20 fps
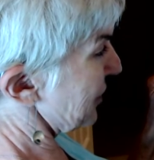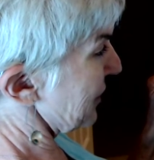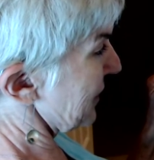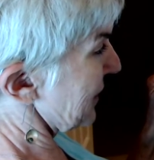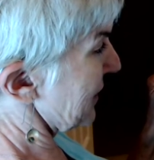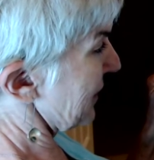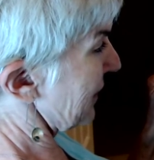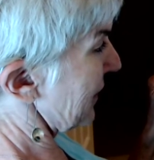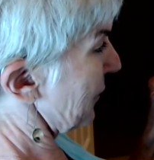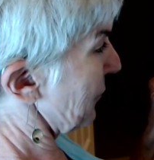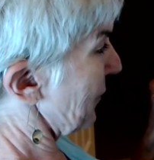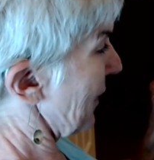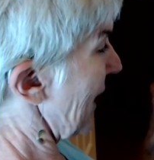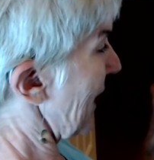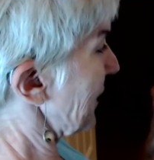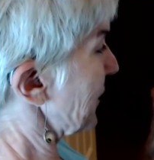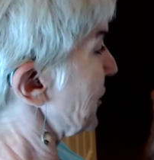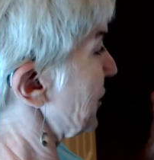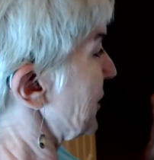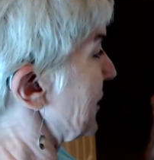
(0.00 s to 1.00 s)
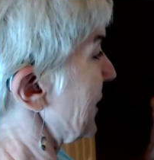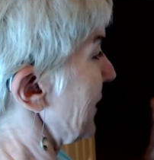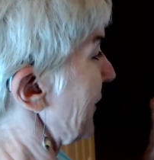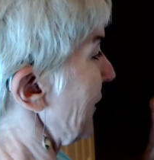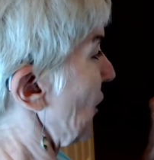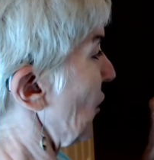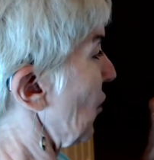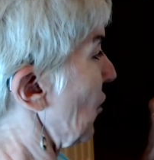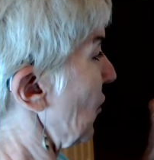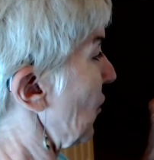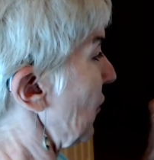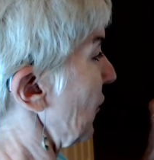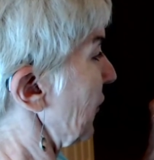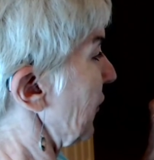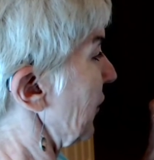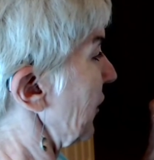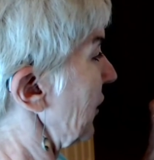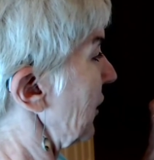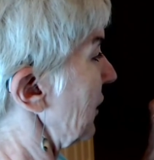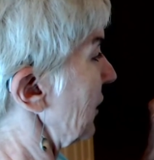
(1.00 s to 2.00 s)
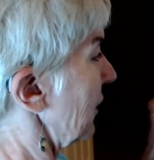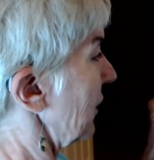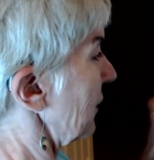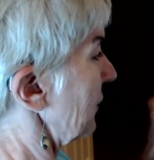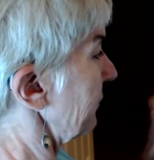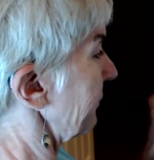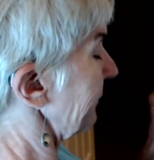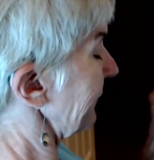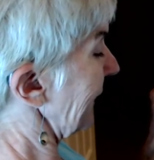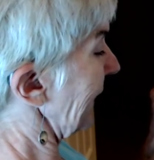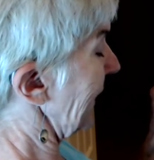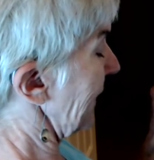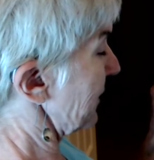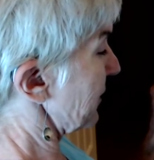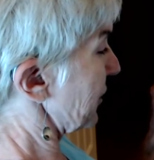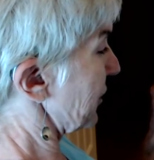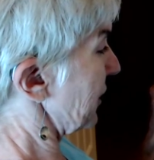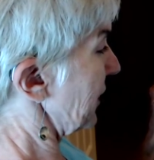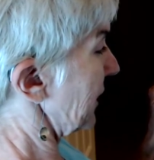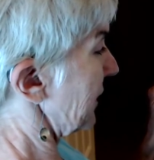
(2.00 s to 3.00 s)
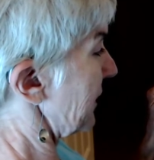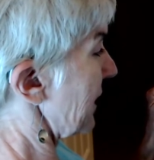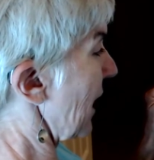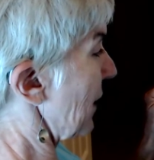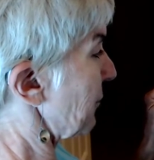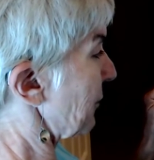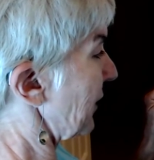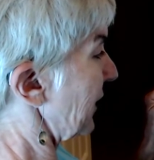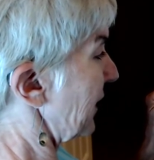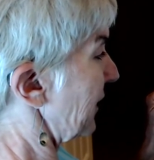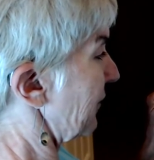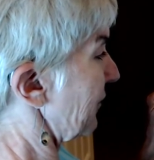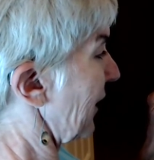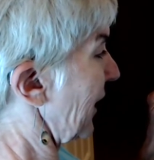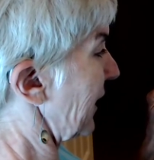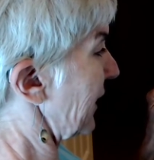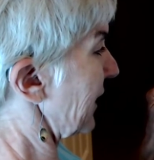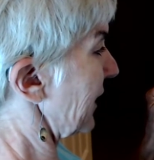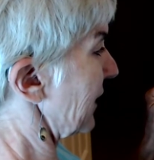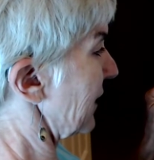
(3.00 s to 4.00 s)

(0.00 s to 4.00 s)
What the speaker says: and the patches and the holes, and she had not been invited.